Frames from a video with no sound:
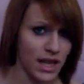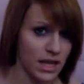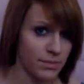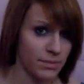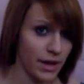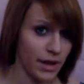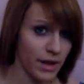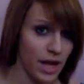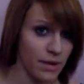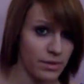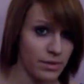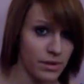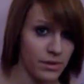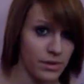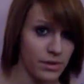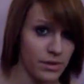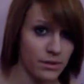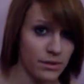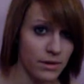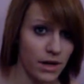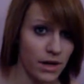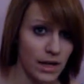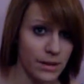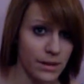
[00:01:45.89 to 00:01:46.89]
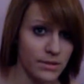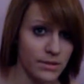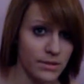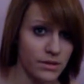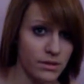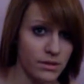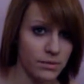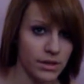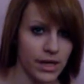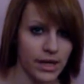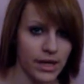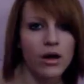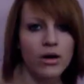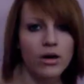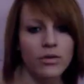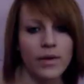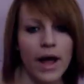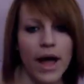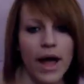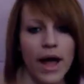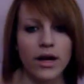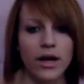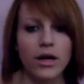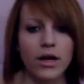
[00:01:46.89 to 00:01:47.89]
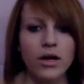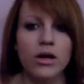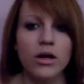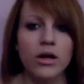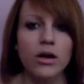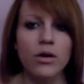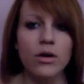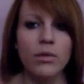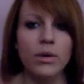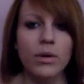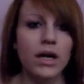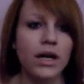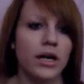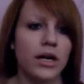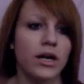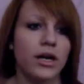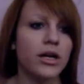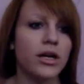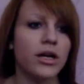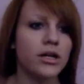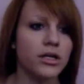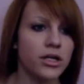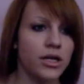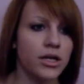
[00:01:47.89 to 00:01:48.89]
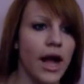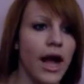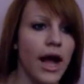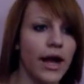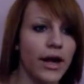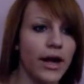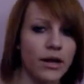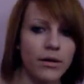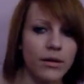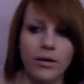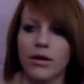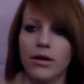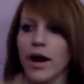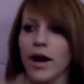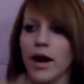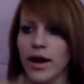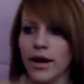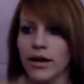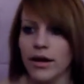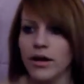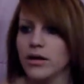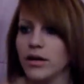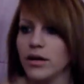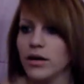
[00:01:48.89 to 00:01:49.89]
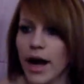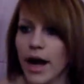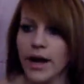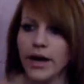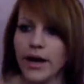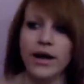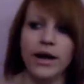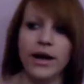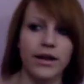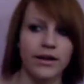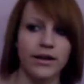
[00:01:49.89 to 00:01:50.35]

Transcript: Like, black people can walk up to me and be, cracker girl, what good, cracker, cracker, cracker.